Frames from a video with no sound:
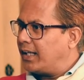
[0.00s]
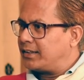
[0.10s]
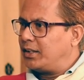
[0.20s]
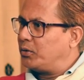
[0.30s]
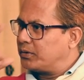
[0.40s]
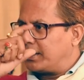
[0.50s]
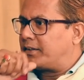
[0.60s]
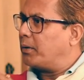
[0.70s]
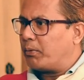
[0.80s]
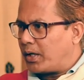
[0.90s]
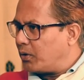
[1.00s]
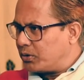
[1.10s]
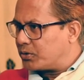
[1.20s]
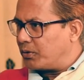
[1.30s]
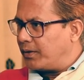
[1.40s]
as Hindus in Tripura
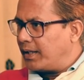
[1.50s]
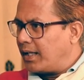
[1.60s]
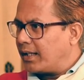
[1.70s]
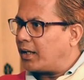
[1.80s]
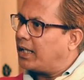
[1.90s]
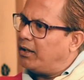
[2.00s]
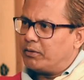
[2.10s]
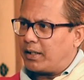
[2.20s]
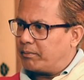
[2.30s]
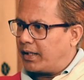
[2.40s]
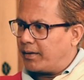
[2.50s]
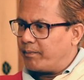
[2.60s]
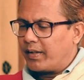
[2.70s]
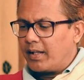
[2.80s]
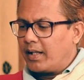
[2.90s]
also. Now tell you something.
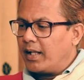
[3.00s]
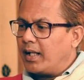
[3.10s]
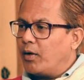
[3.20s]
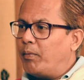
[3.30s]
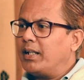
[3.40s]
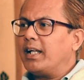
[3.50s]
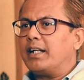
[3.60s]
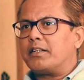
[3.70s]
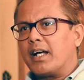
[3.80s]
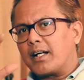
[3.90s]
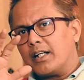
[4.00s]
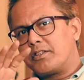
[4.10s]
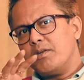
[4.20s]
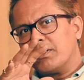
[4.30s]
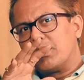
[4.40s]
When the entire
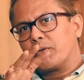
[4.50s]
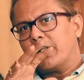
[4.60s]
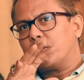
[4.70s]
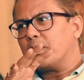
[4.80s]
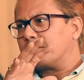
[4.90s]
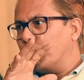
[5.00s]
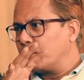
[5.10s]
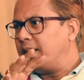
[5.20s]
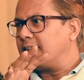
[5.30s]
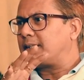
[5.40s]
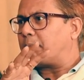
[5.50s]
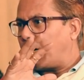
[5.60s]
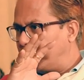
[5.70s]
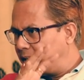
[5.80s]
country was looking towards Modi as the Prime